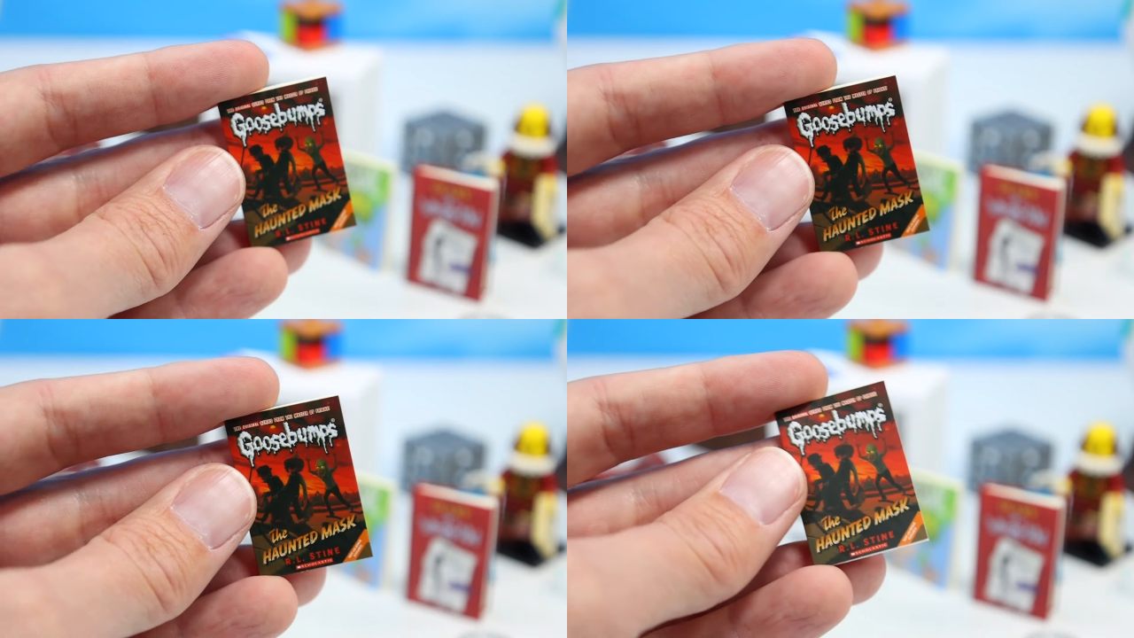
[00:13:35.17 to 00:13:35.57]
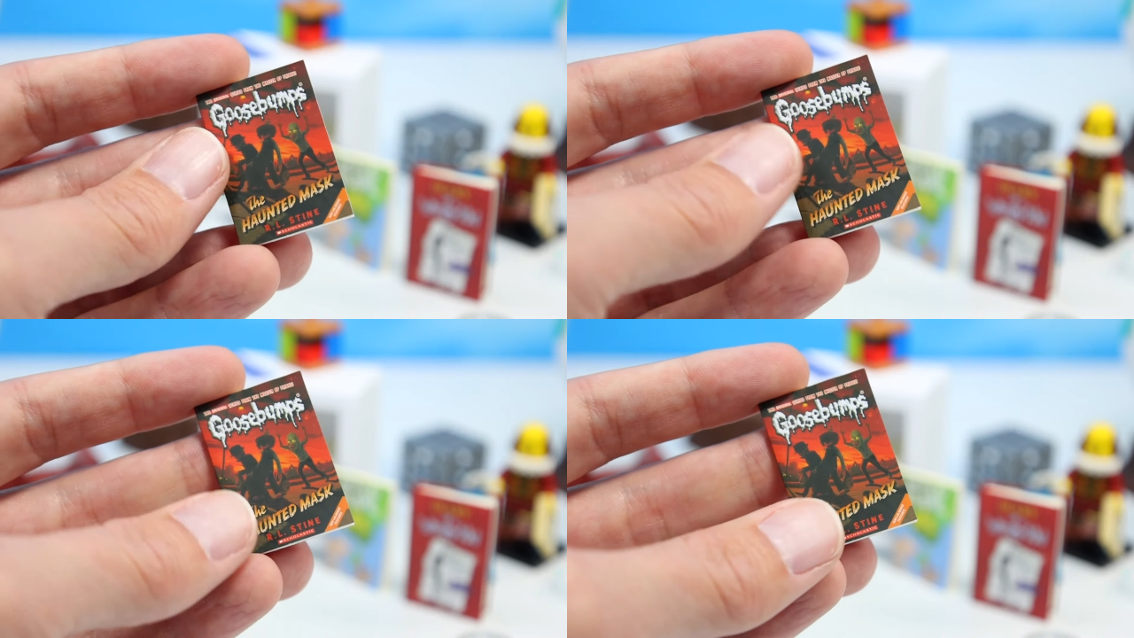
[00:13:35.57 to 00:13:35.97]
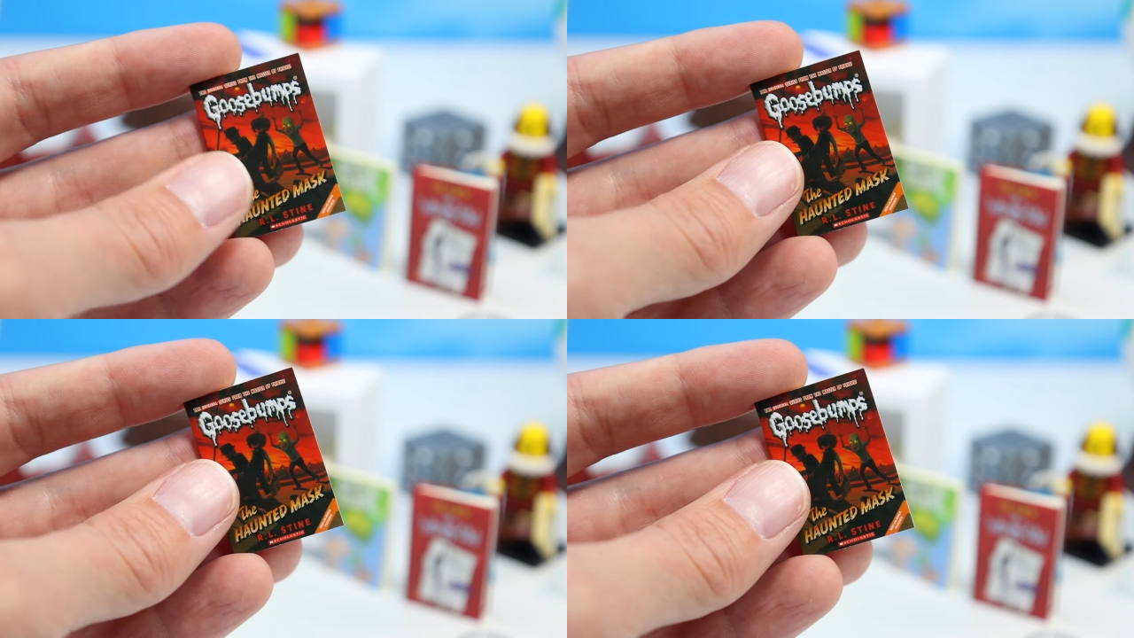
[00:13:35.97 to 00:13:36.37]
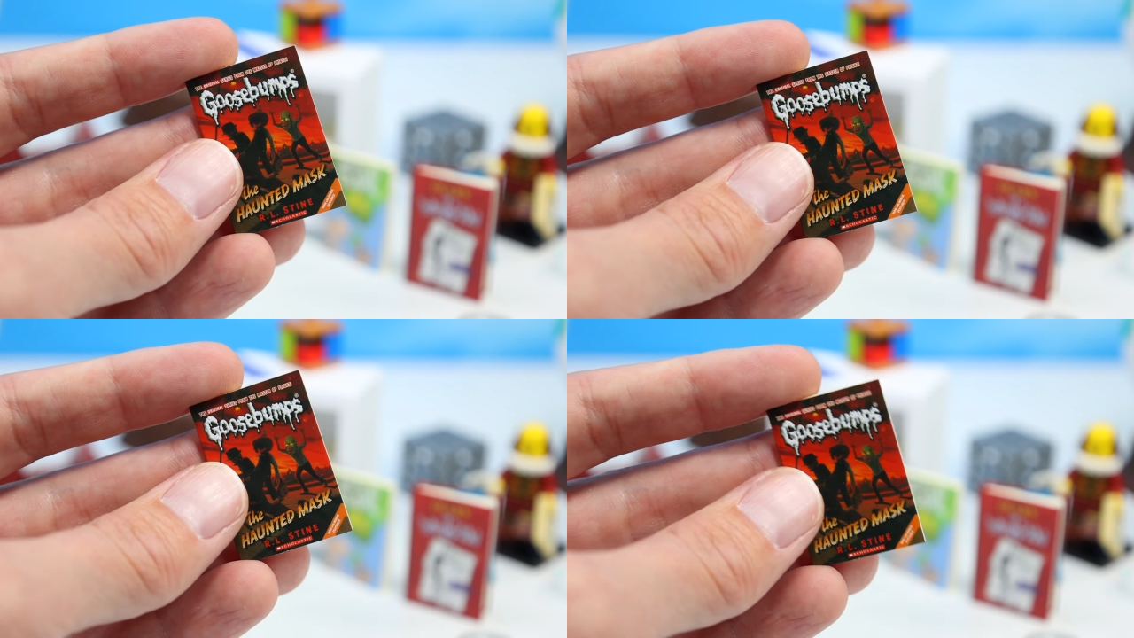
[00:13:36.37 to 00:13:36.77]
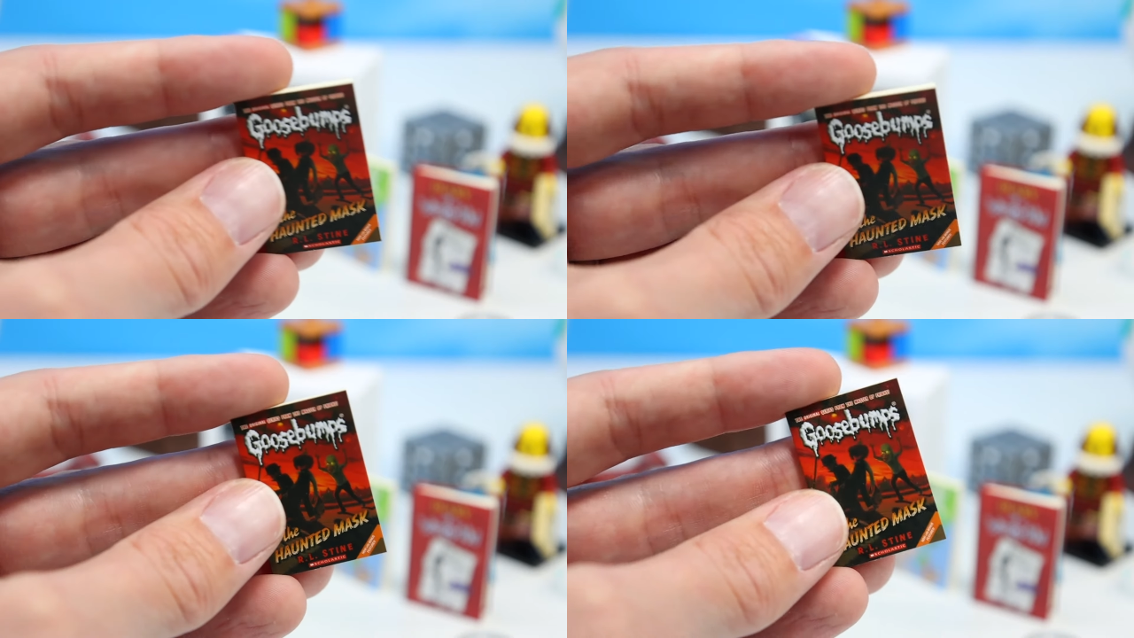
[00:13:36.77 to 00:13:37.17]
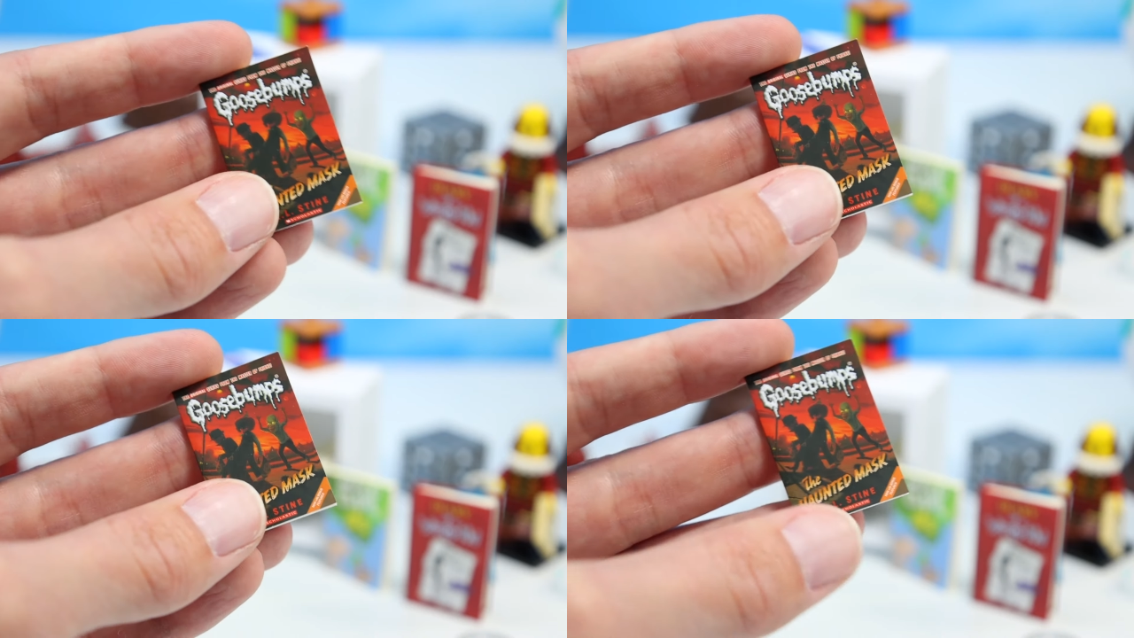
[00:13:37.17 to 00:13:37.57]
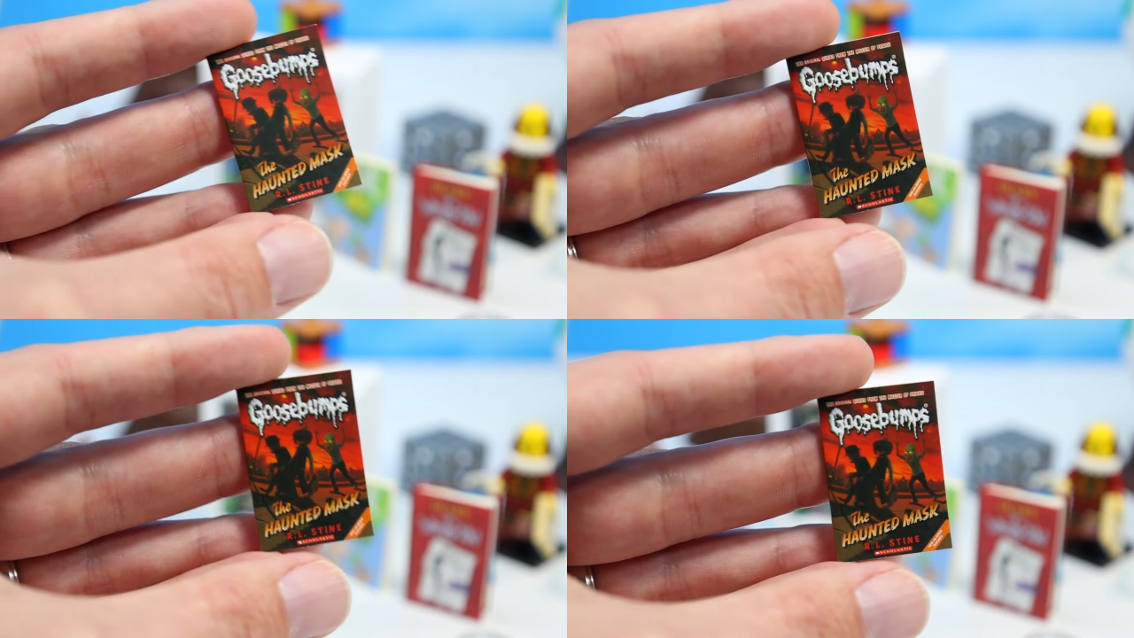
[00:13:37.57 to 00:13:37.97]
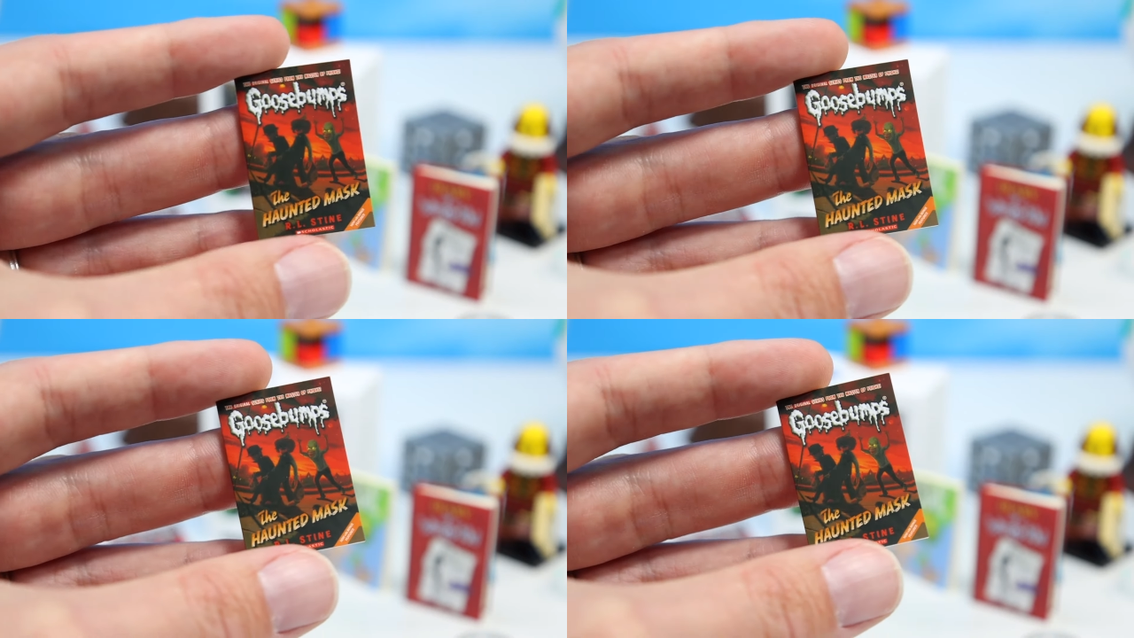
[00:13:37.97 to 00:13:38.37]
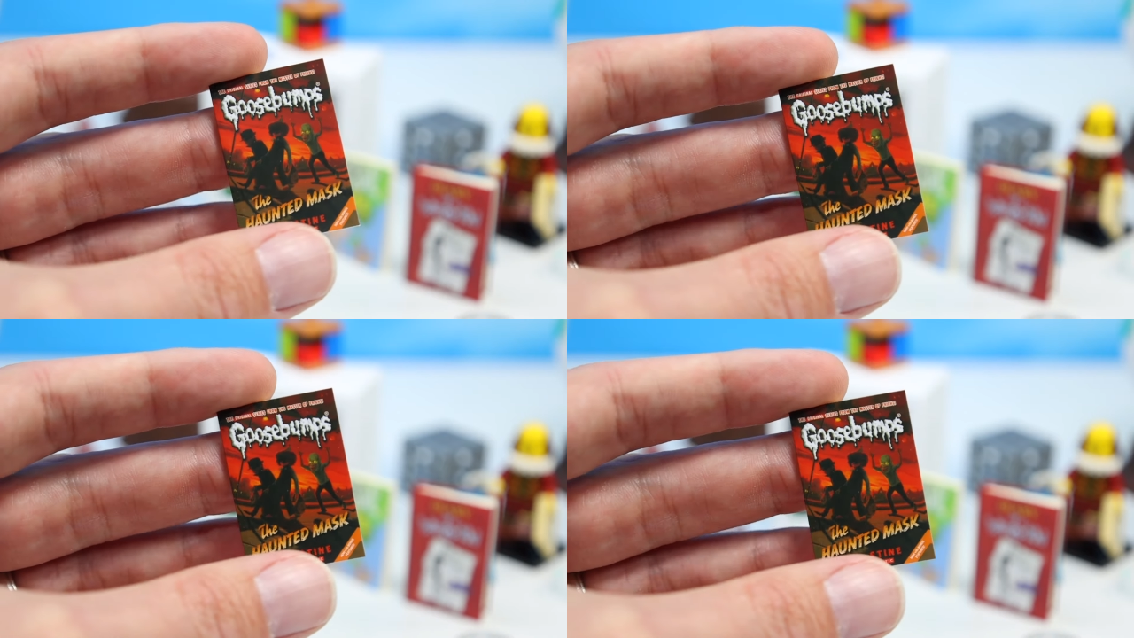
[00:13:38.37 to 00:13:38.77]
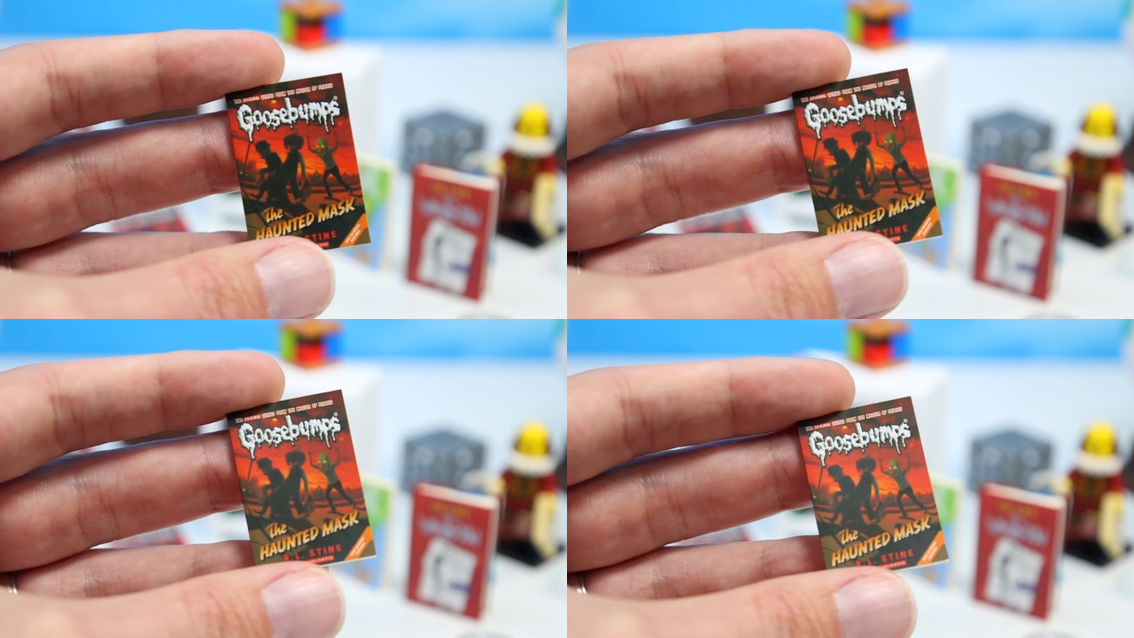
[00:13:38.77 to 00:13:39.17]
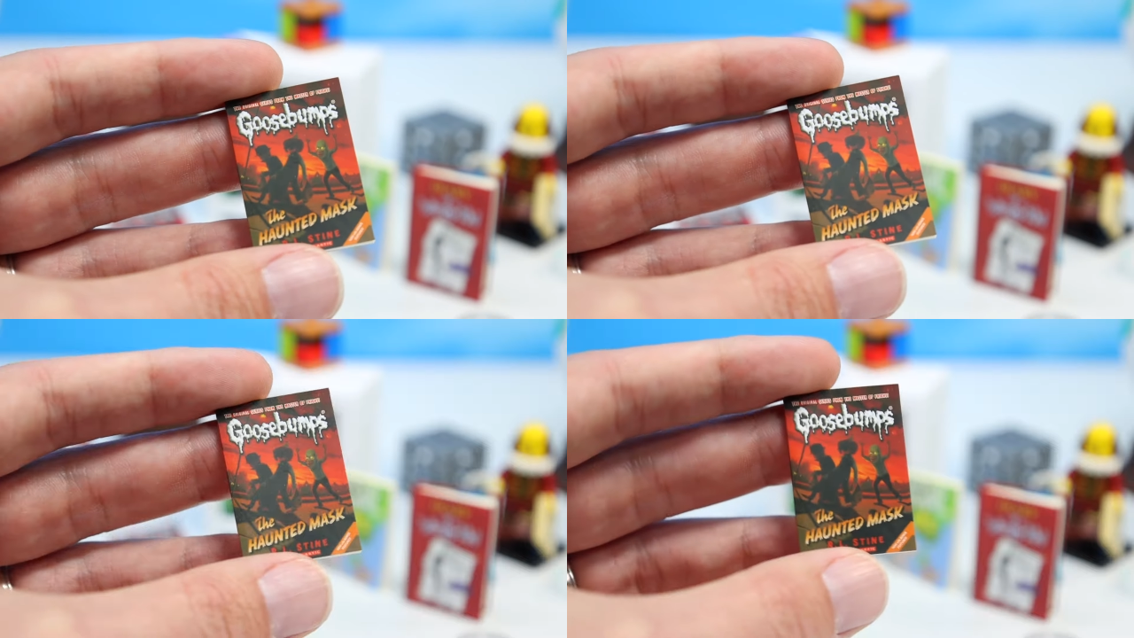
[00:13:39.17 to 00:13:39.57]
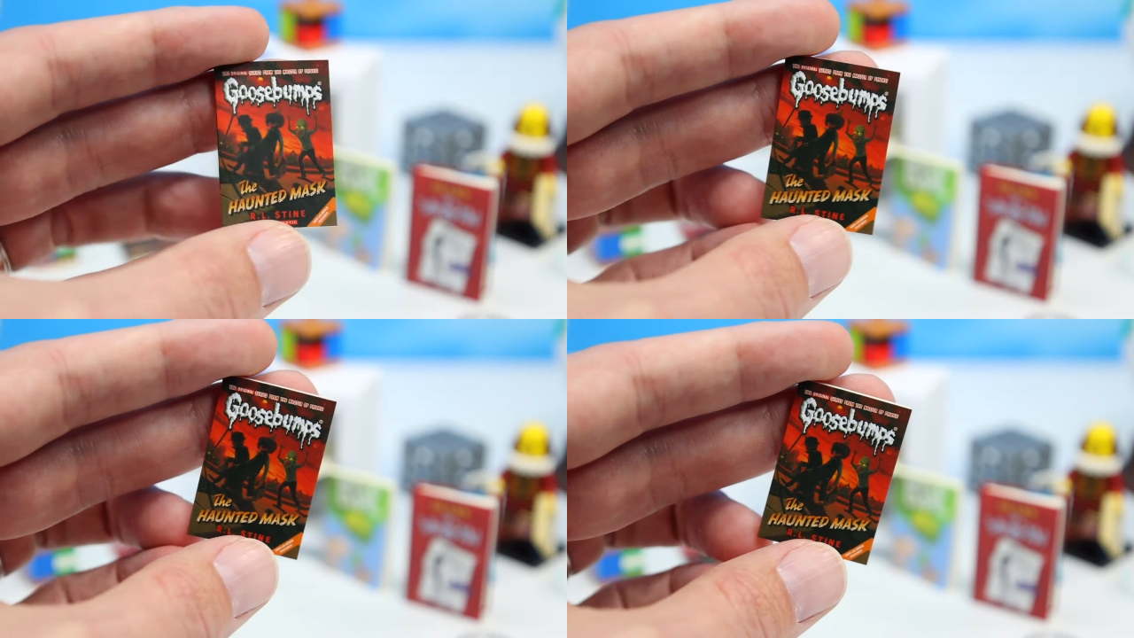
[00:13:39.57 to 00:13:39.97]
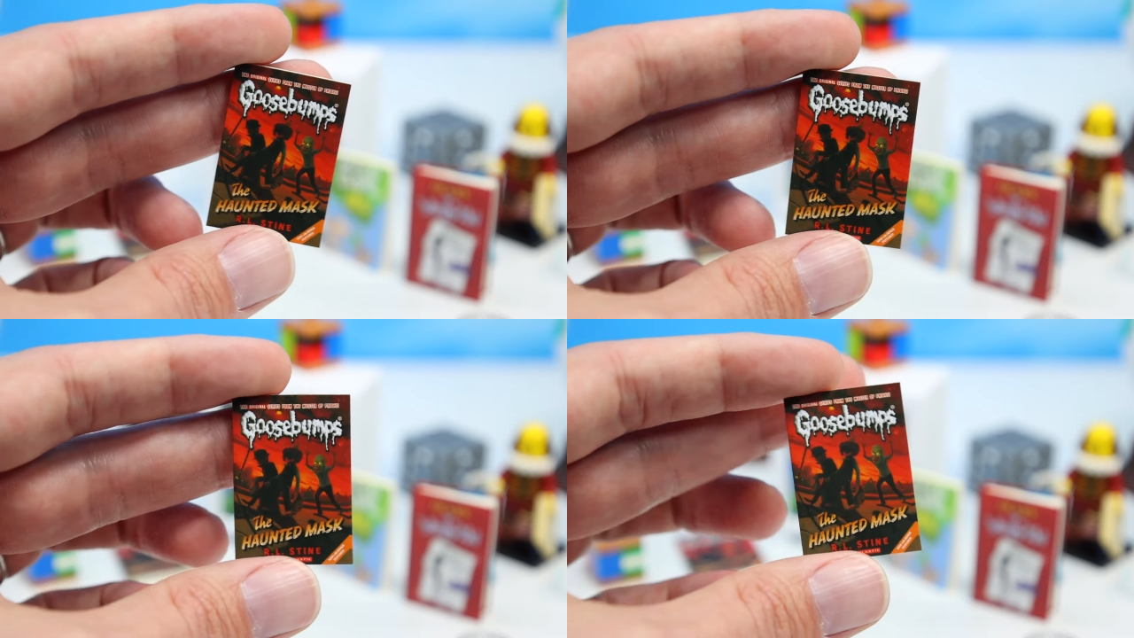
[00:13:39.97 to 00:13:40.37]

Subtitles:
Nobody's mouth can be seen.